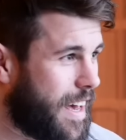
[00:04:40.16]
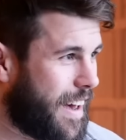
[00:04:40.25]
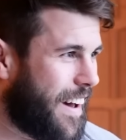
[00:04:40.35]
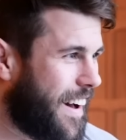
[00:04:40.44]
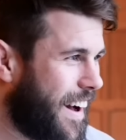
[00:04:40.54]

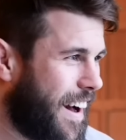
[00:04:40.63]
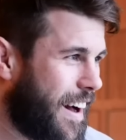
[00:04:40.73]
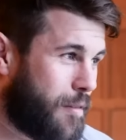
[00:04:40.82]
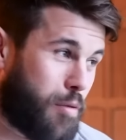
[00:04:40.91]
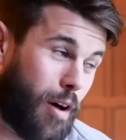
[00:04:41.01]

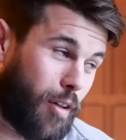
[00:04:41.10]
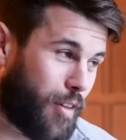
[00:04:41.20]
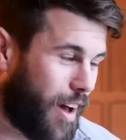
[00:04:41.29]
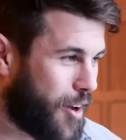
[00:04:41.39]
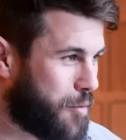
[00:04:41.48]
Yeah,
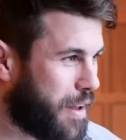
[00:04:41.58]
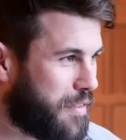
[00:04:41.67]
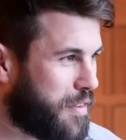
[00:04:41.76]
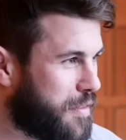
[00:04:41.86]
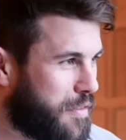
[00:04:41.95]
well, I only
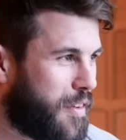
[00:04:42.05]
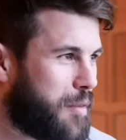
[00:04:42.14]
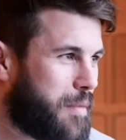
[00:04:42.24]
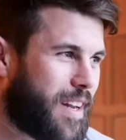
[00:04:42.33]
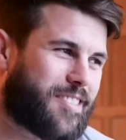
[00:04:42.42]
played
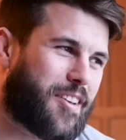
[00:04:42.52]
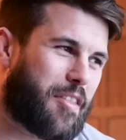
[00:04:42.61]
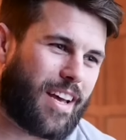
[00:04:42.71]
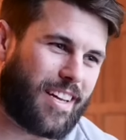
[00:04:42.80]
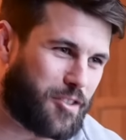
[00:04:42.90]
55 minutes, so I
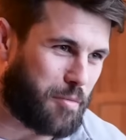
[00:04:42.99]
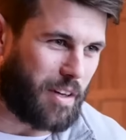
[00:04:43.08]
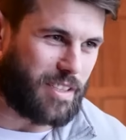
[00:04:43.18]
think I had too